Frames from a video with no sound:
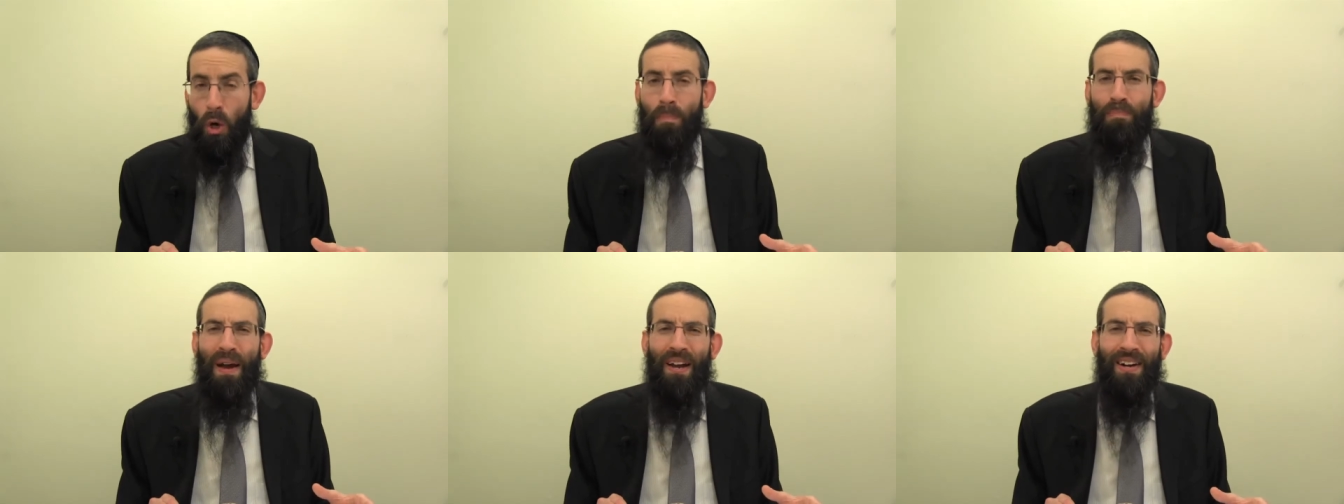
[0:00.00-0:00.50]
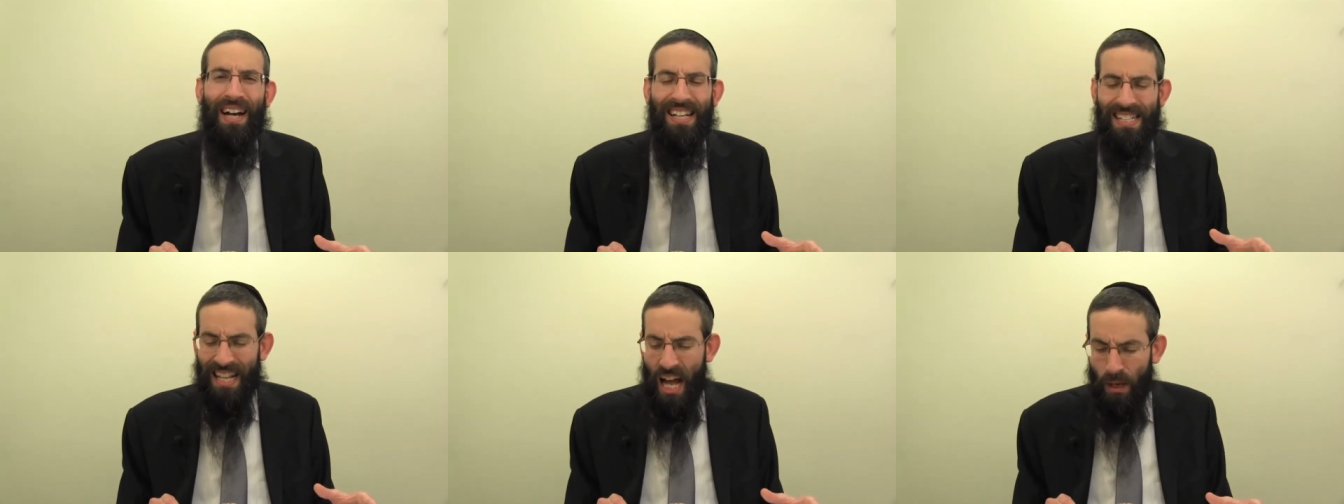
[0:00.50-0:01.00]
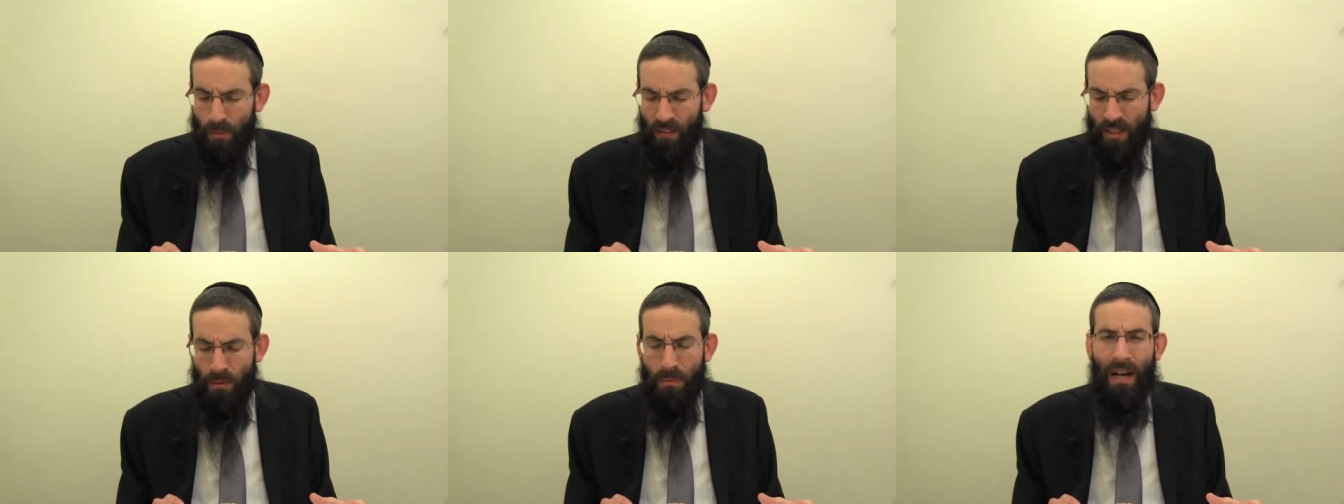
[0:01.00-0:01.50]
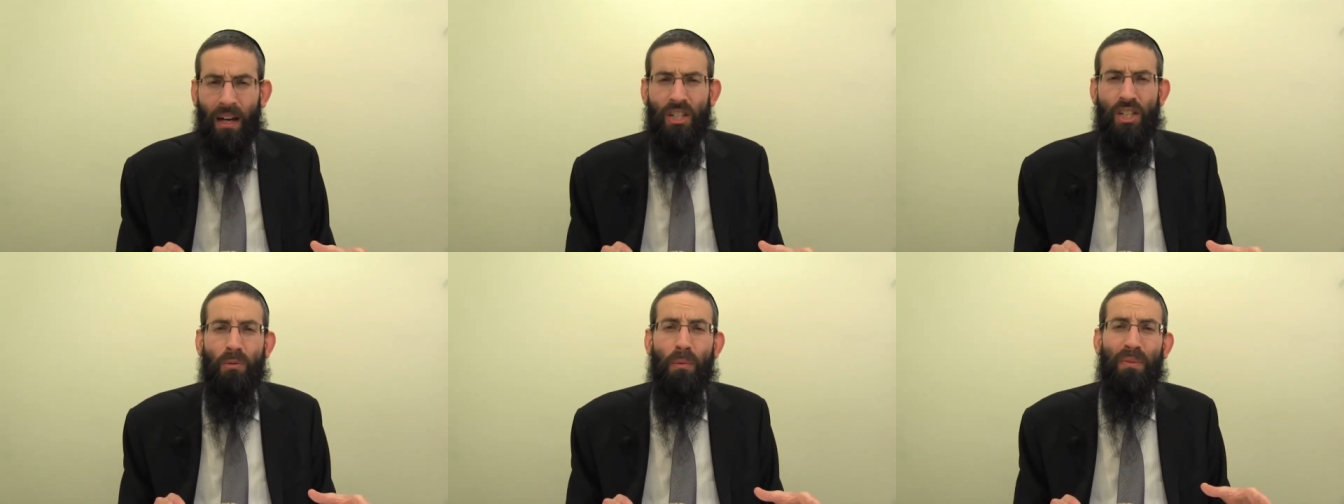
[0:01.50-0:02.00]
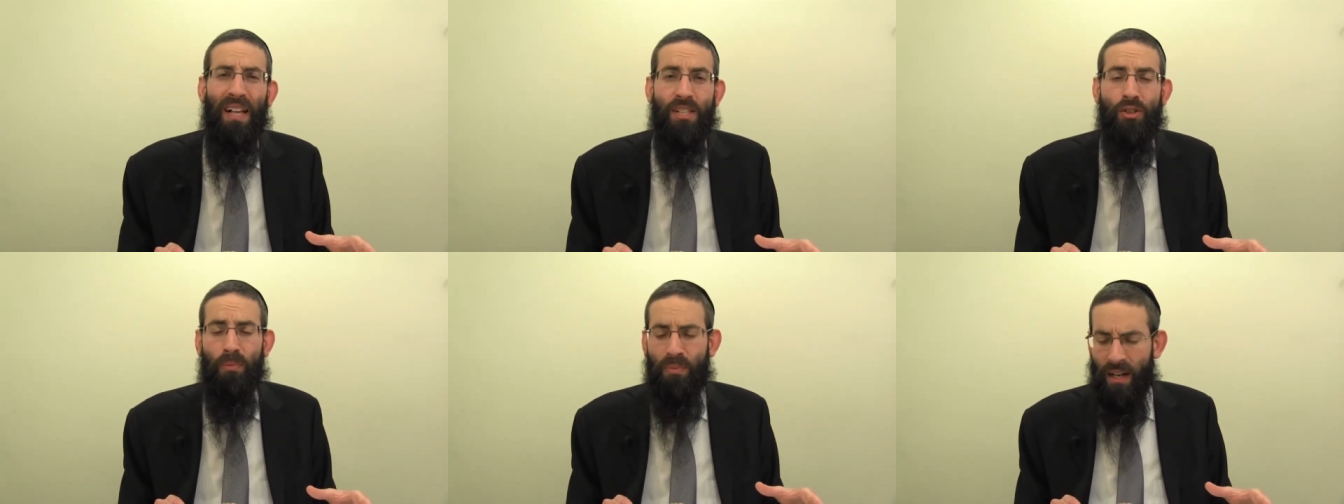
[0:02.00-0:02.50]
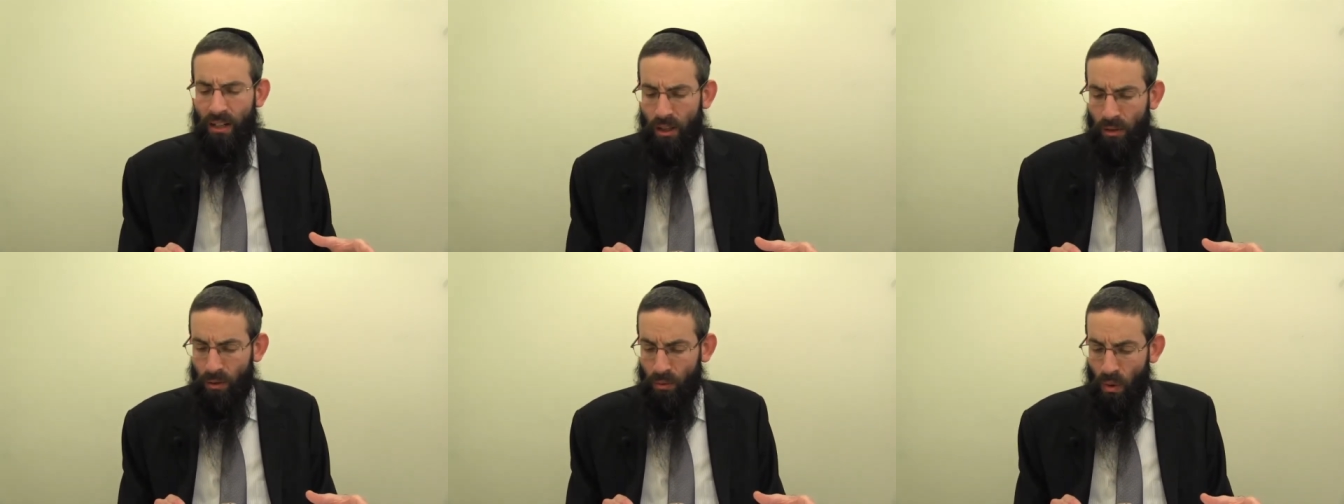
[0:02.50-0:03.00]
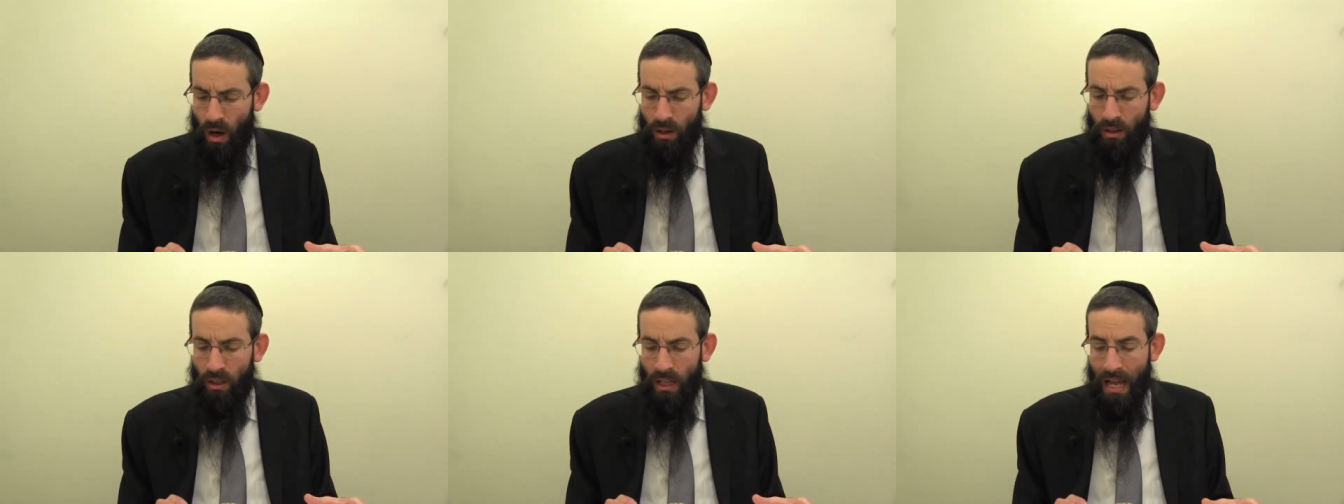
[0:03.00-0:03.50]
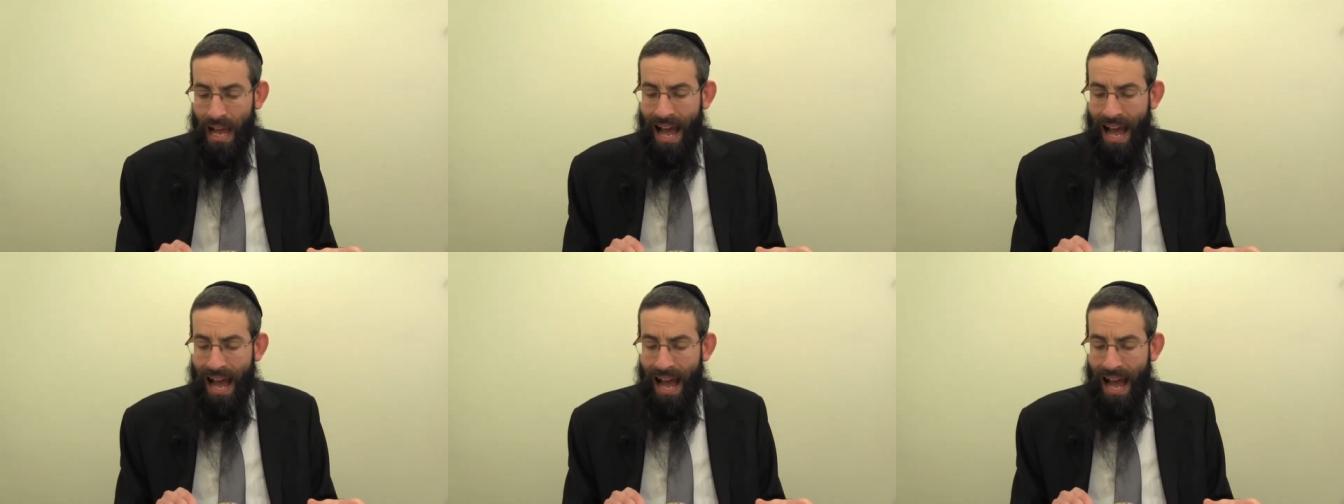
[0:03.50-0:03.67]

uberech aslach mechavas memecha. Hashem will bless your bread and your water.